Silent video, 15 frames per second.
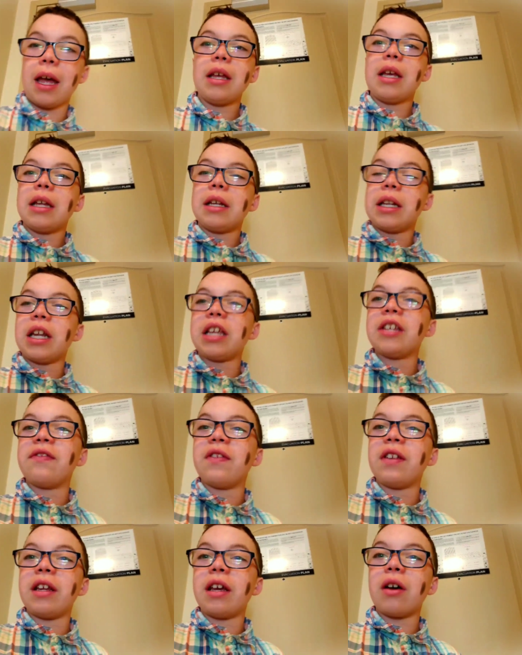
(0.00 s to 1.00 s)
But yeah,
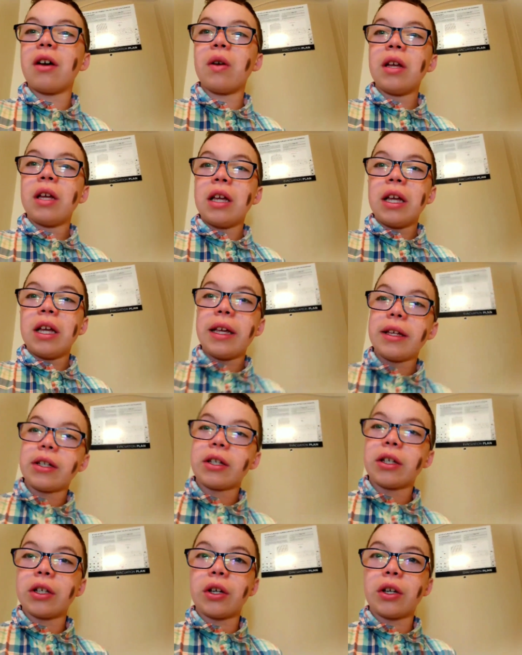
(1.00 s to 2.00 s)
today's video
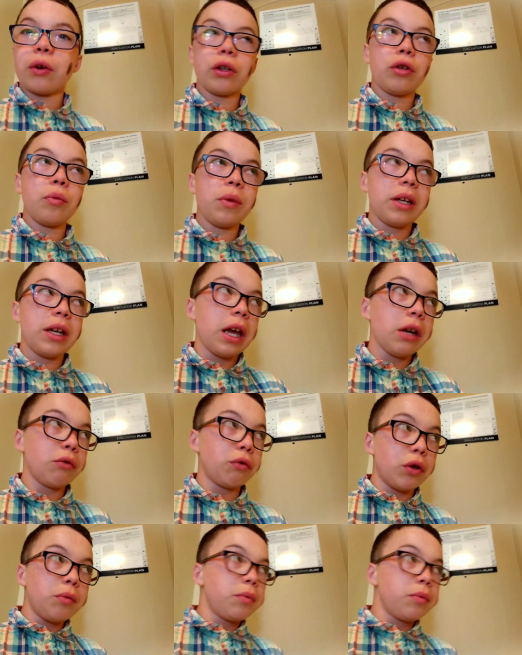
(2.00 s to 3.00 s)
is going to
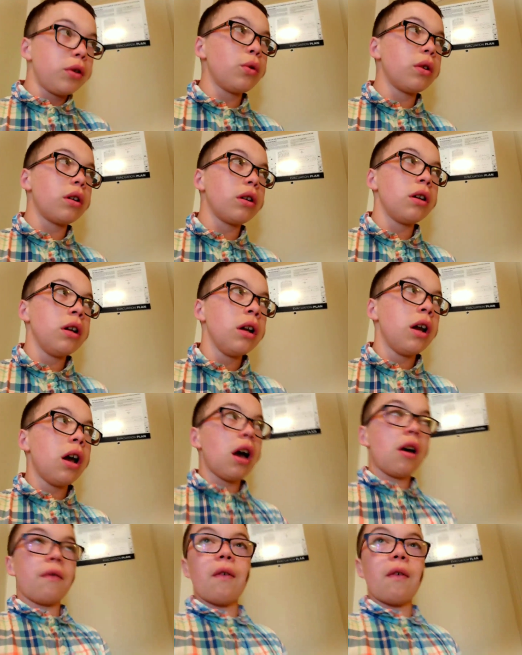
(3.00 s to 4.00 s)
be a room
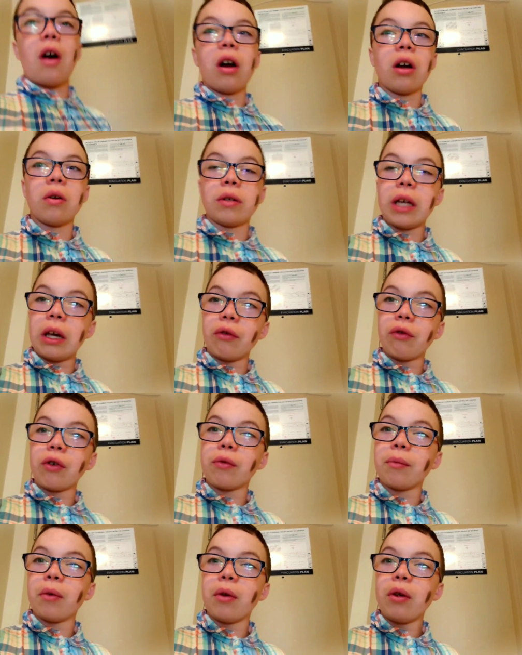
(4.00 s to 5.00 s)
tour of our
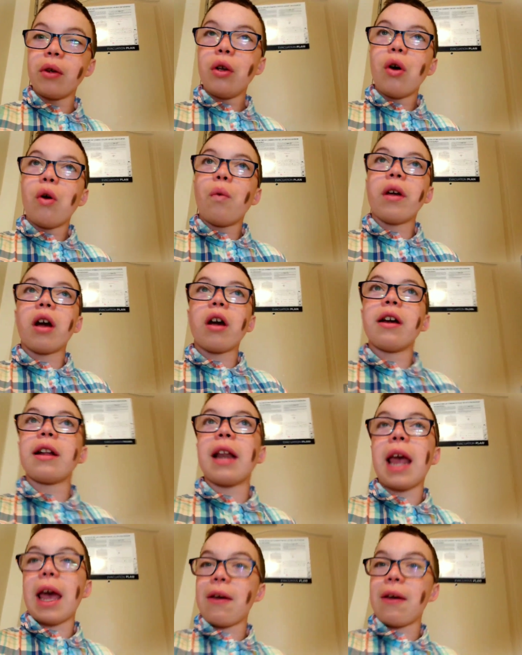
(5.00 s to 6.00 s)
hotel room.
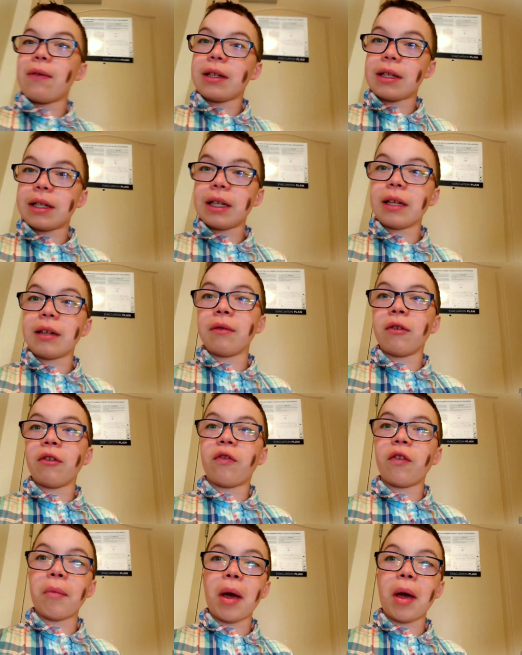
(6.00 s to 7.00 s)
We are in
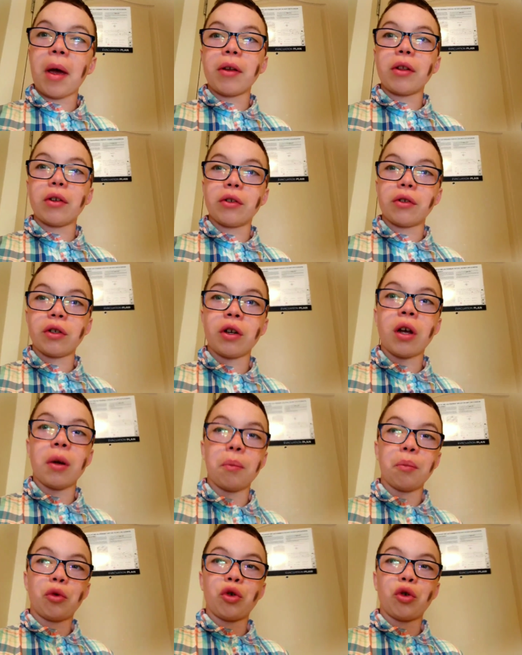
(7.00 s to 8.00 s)
Evanston for my
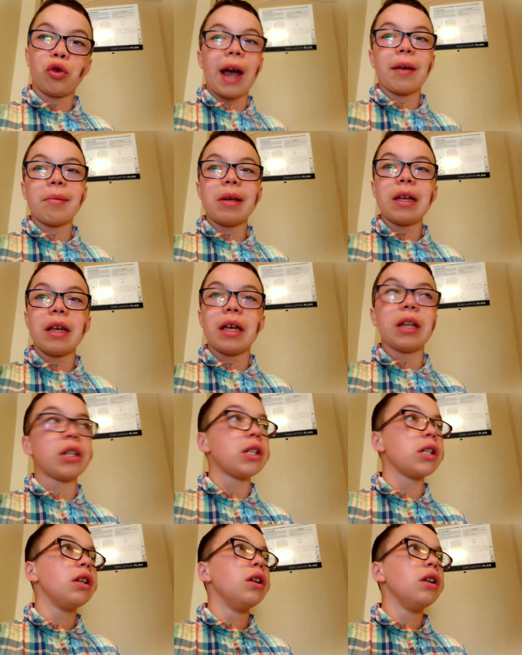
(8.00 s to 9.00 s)
brother's um, track
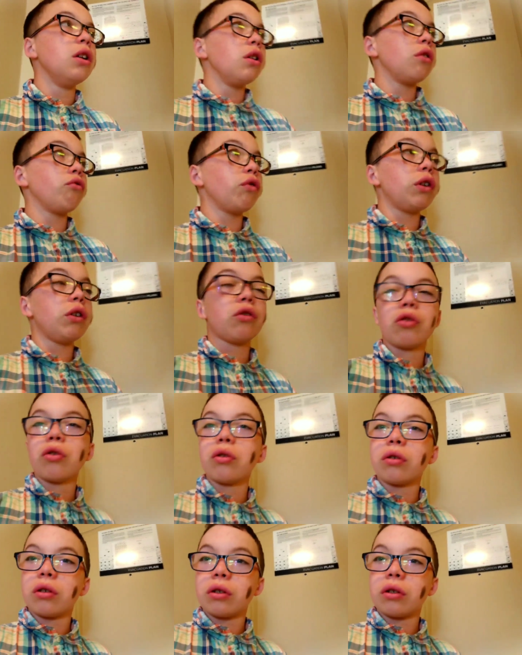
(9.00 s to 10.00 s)
meet. It's the
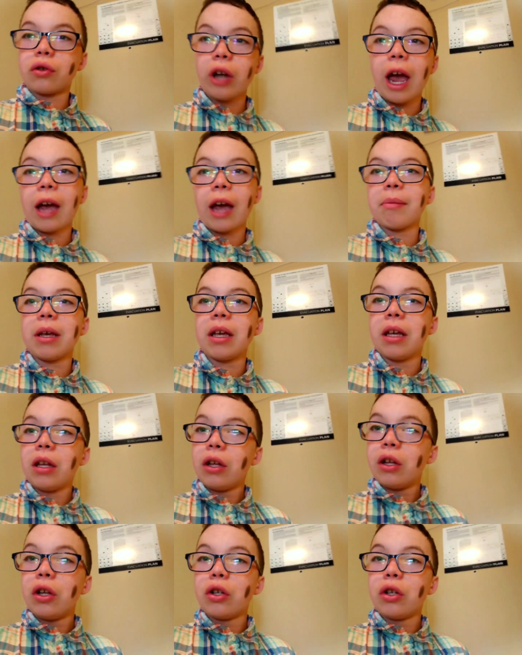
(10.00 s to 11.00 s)
regionals track
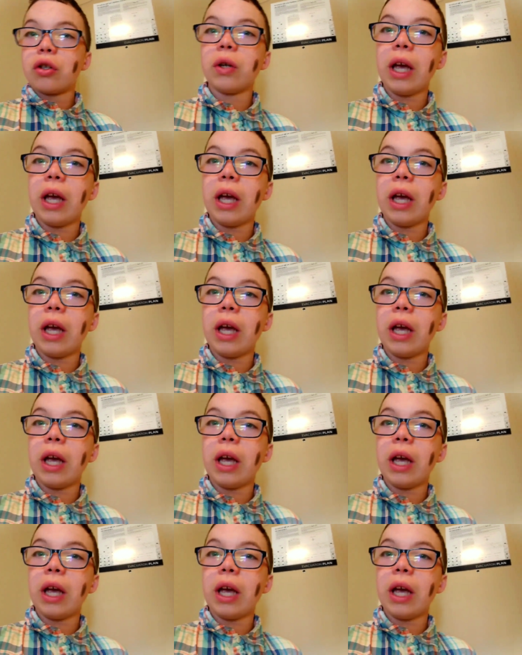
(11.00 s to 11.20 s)
meet.